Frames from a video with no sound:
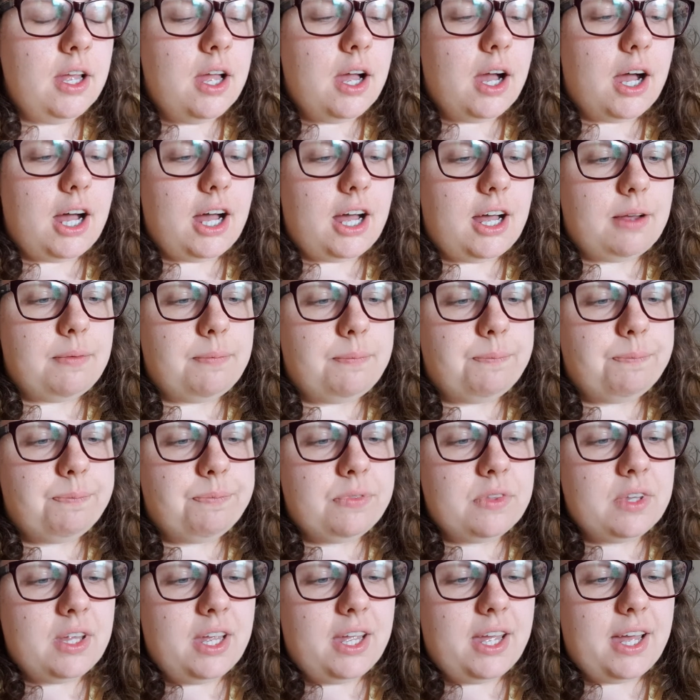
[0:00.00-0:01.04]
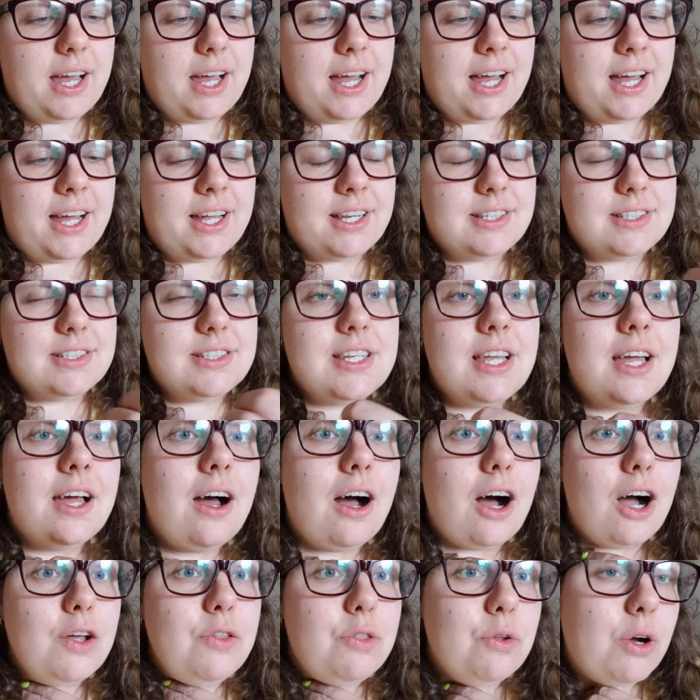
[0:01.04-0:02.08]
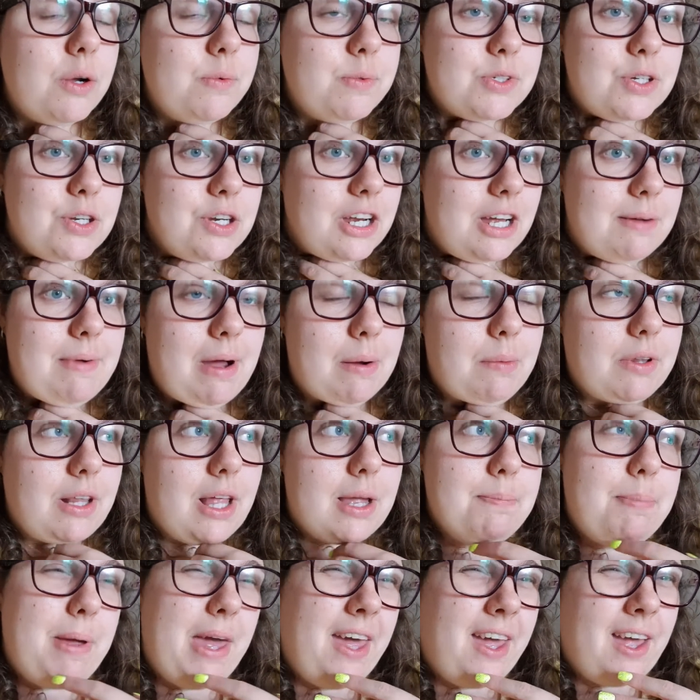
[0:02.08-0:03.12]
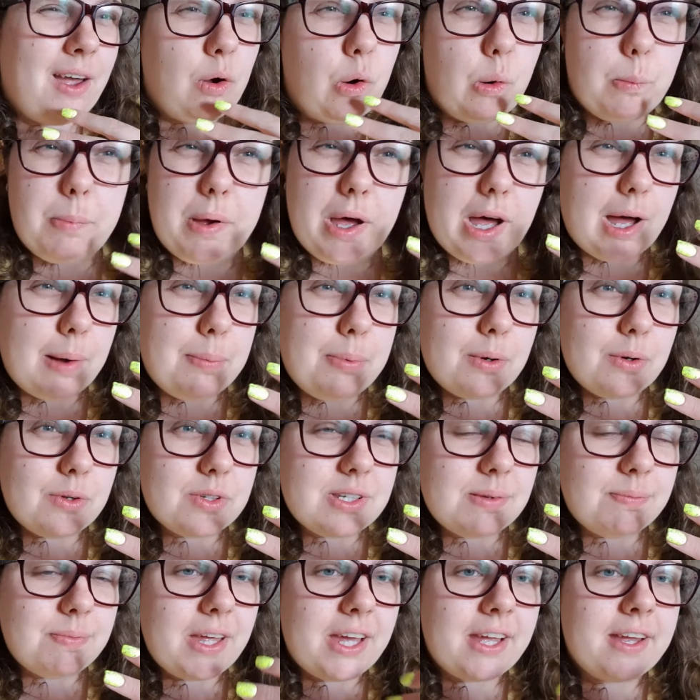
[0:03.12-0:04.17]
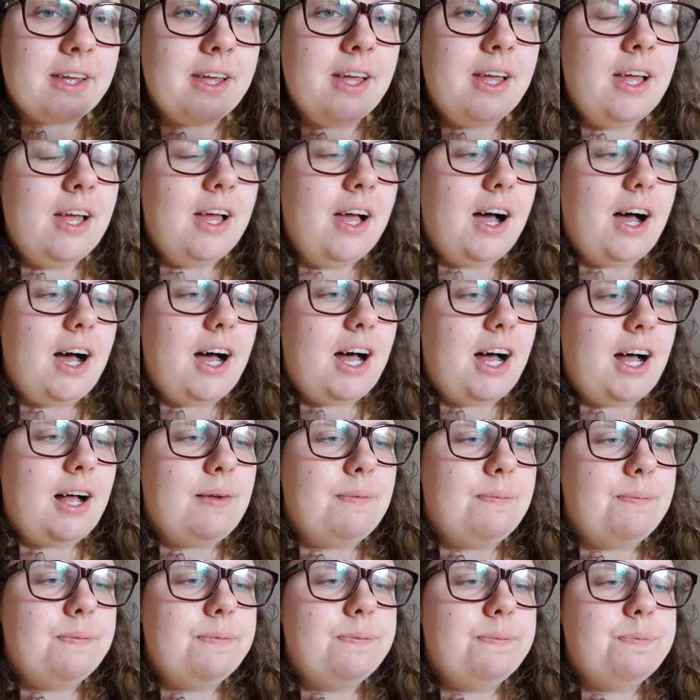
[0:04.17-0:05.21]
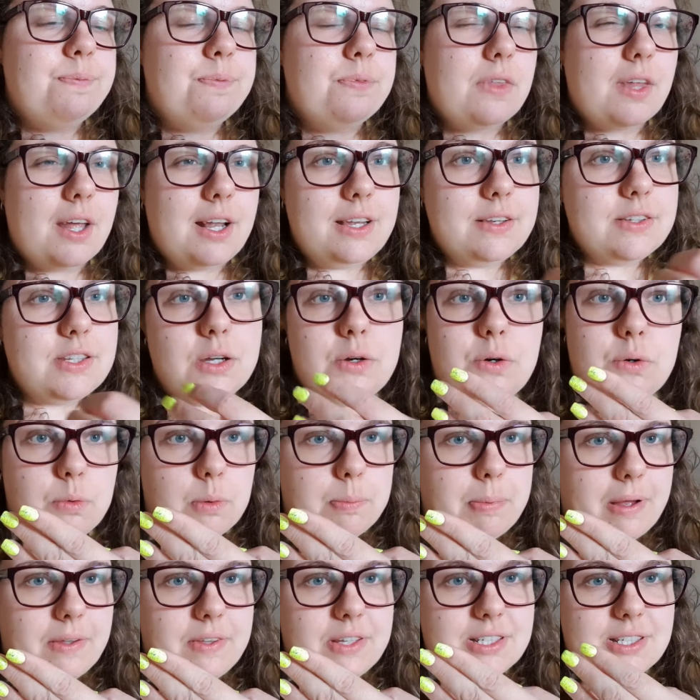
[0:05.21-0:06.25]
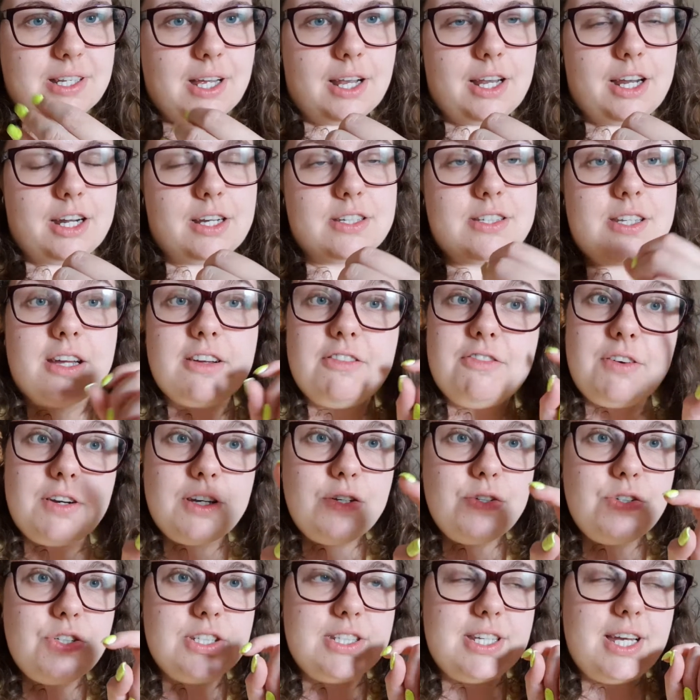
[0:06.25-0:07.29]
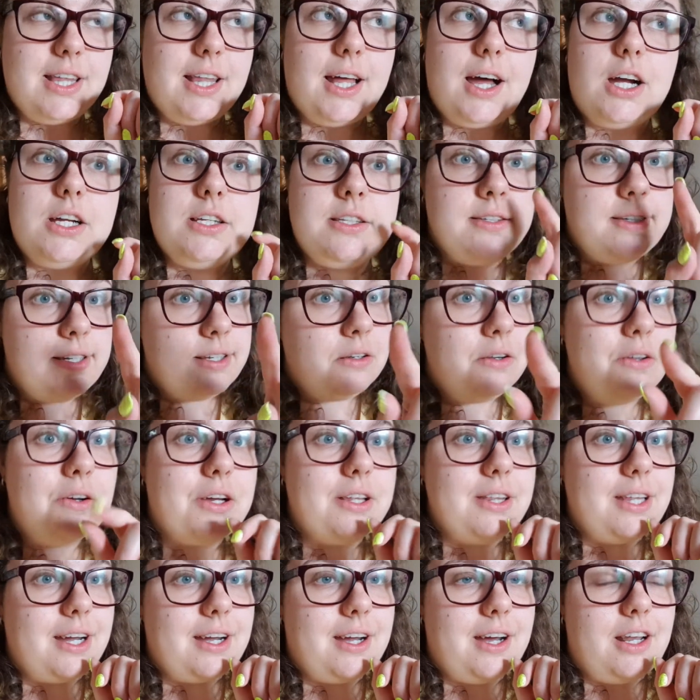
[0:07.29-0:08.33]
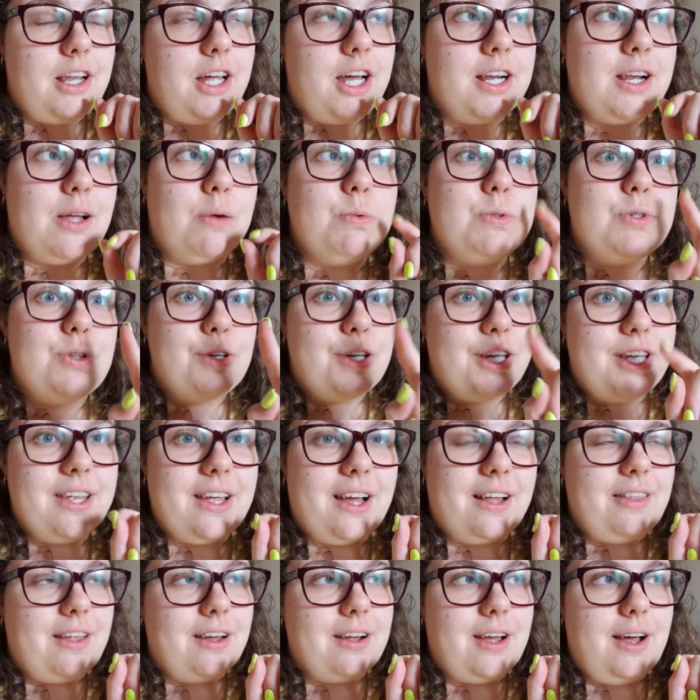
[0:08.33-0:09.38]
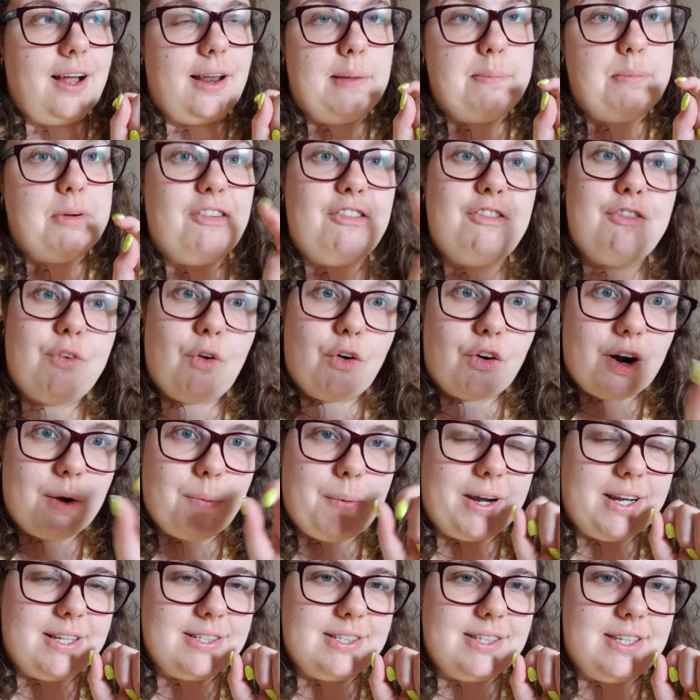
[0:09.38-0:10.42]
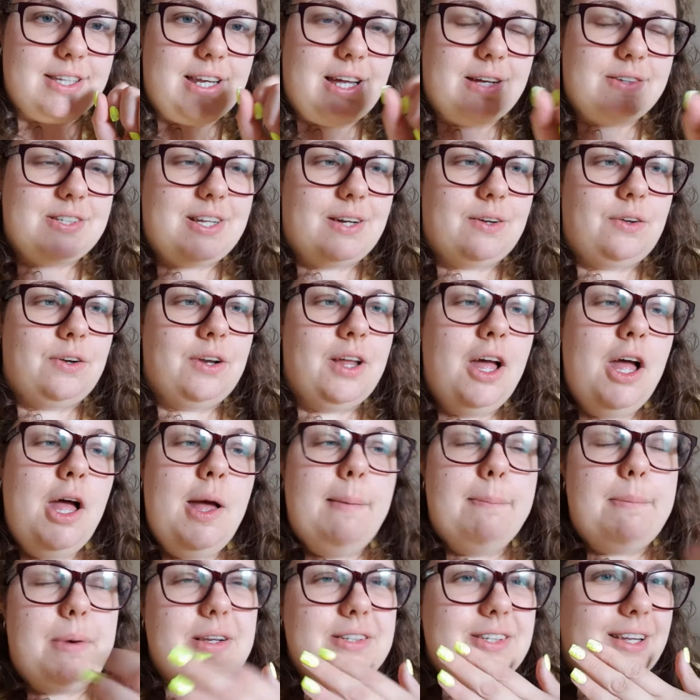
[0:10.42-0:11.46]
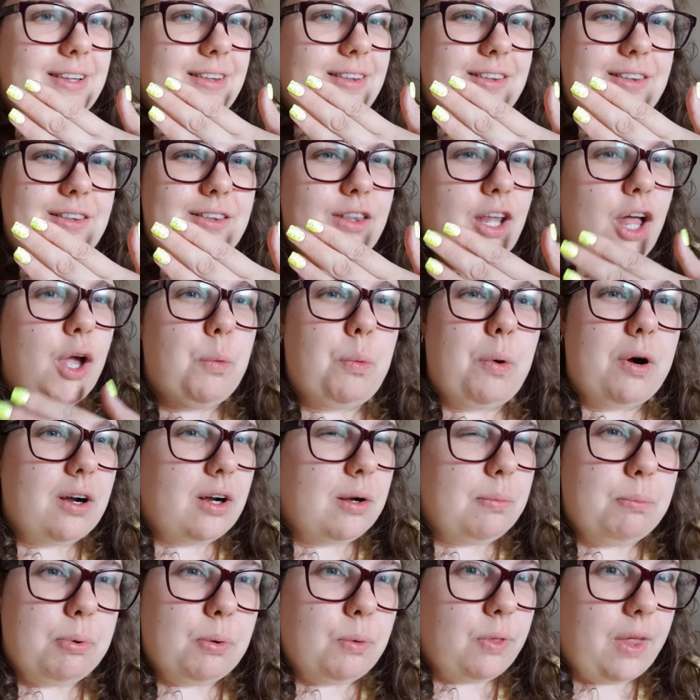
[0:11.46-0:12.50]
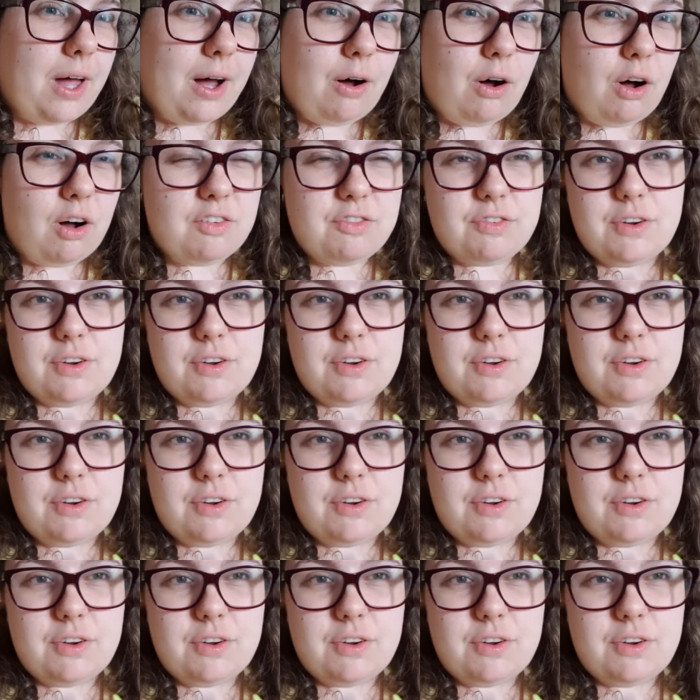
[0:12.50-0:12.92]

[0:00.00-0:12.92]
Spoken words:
And I thought I was going to come out with like pink or purple or something. And he's like, oh, what about this colour? And I was like, funny you should say that. I did look at that colour, and I was looking at that colour before I went into the nail salon. But I was like, no one can pull that off.